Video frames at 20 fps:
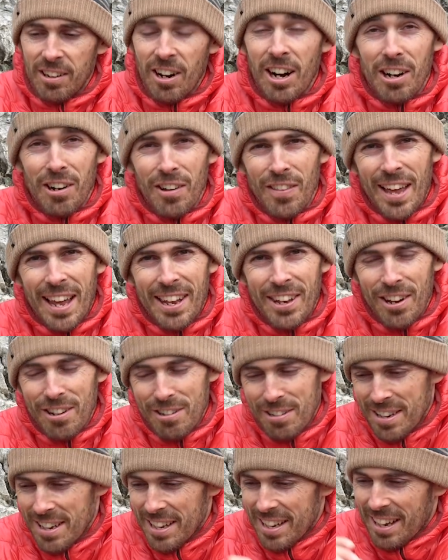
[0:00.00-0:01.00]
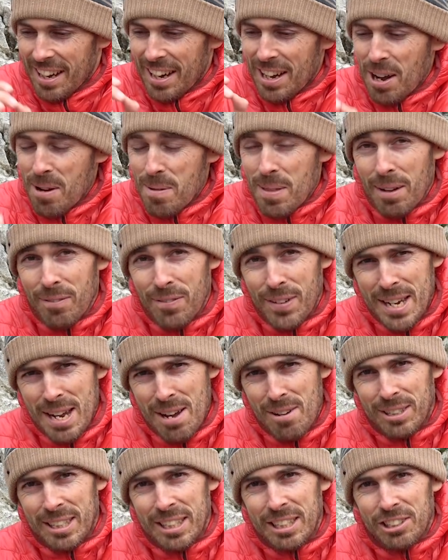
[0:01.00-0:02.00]
Right, on that note, I hope that
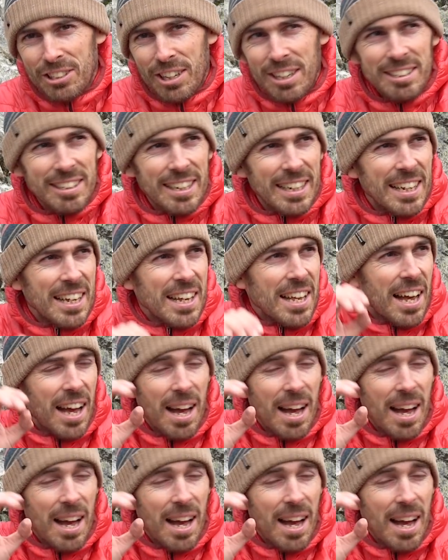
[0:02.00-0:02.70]
video is interesting.